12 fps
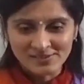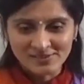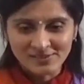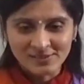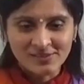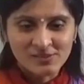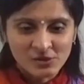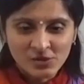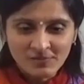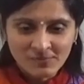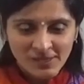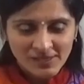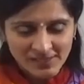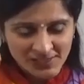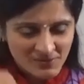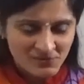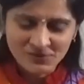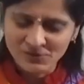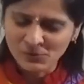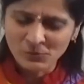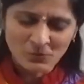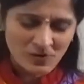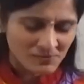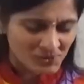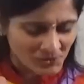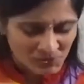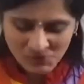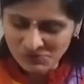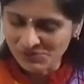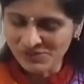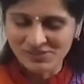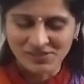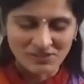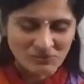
He does not make an effort. Oh, I'm not going to desire.